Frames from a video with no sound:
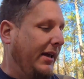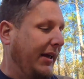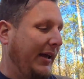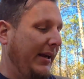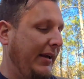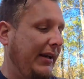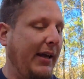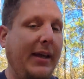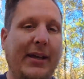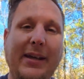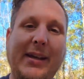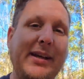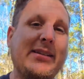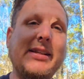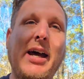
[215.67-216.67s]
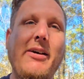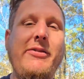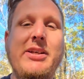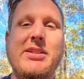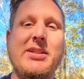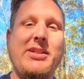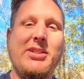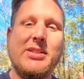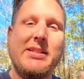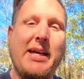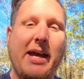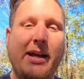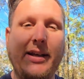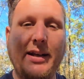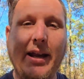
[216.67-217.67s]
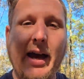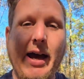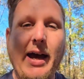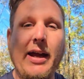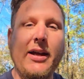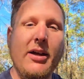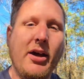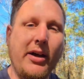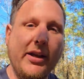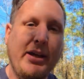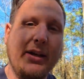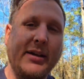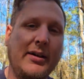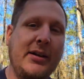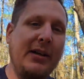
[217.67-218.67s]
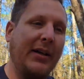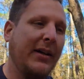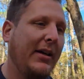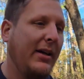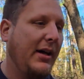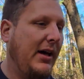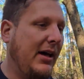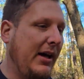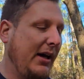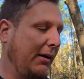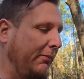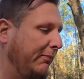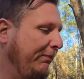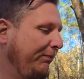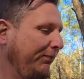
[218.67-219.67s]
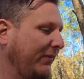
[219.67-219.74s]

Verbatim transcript: And it's obviously just had an iconic um,